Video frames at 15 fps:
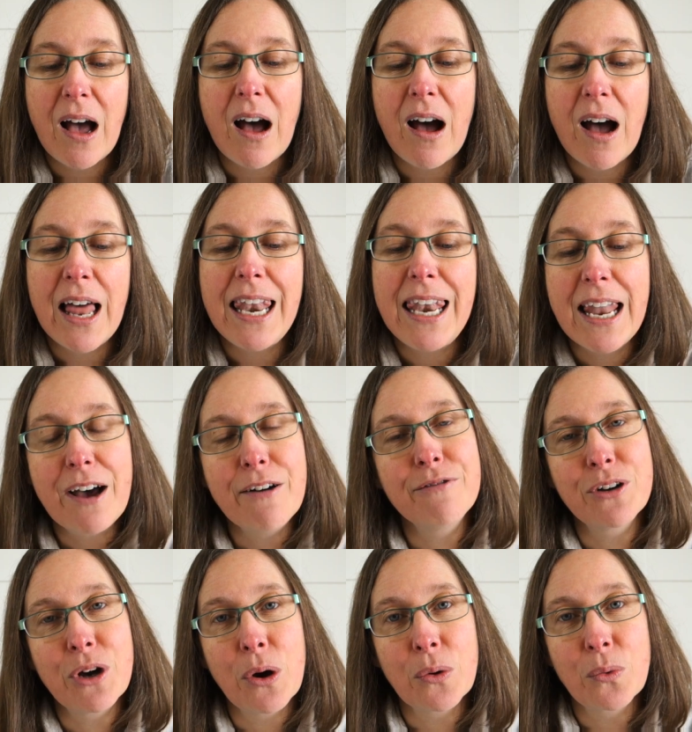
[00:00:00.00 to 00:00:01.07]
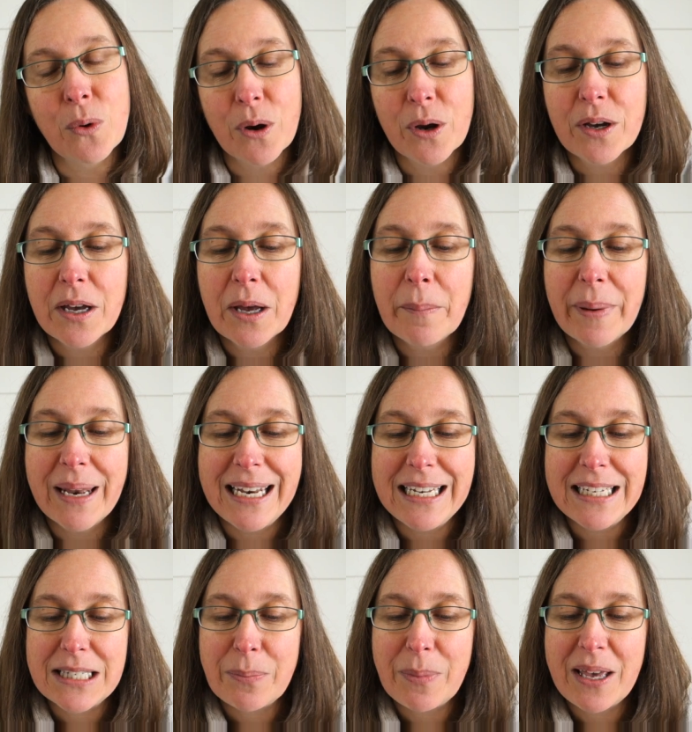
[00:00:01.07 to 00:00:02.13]
I love gold work, but
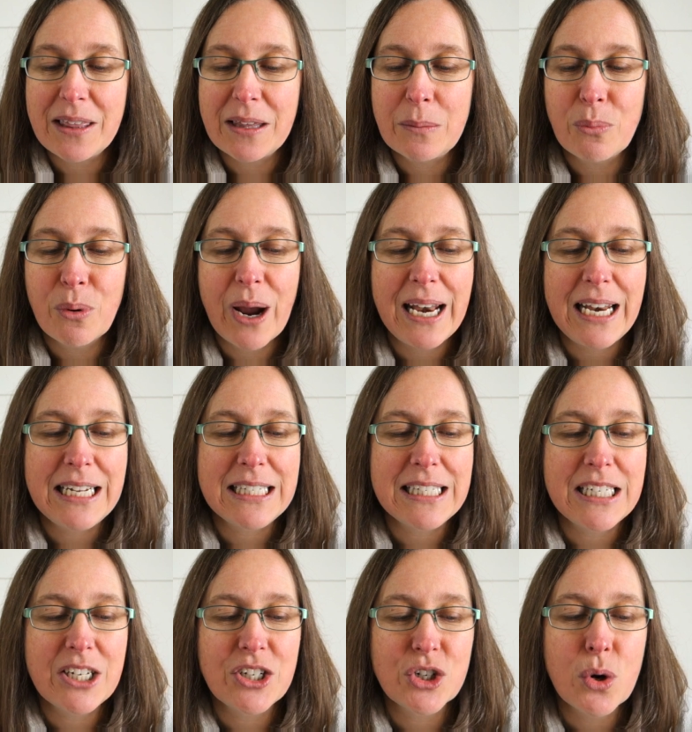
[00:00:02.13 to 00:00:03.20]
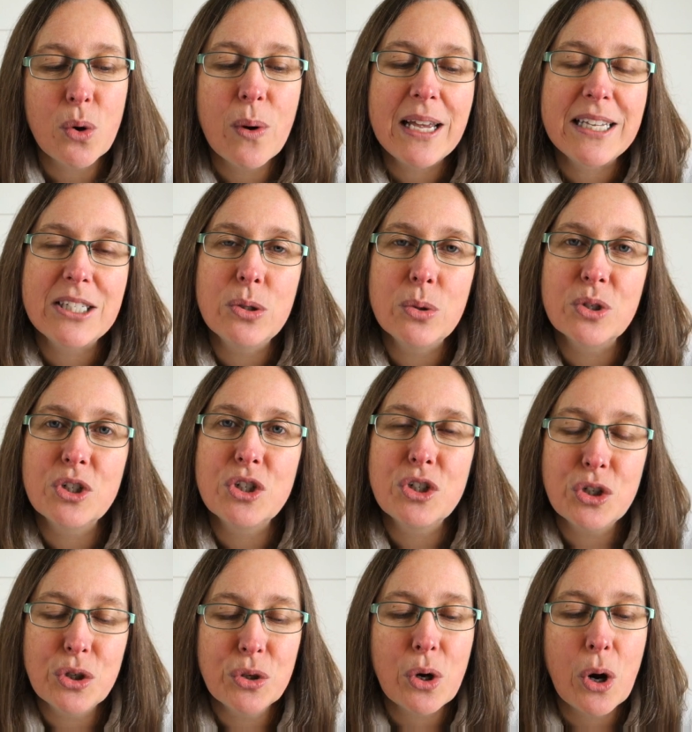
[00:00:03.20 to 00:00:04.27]
Elizabethan braiding stitch always looked
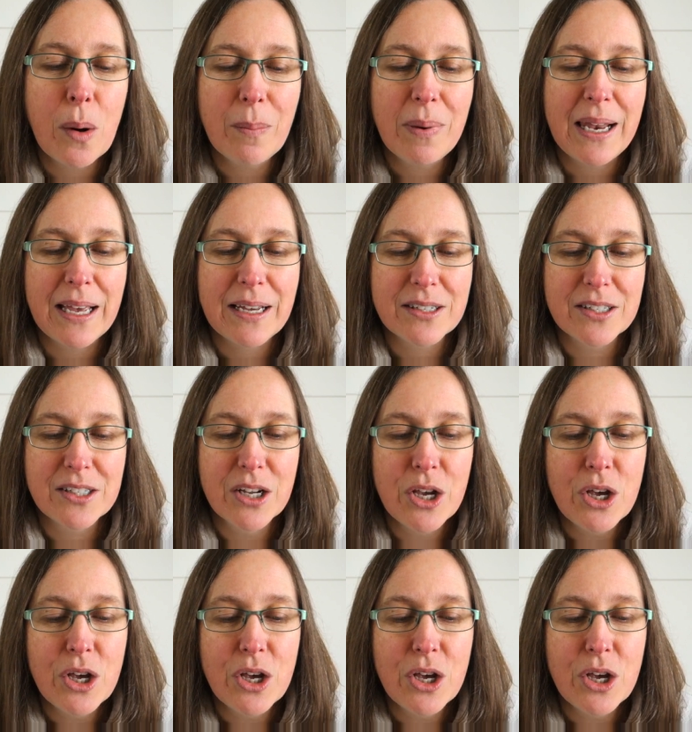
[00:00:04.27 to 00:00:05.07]
too complex.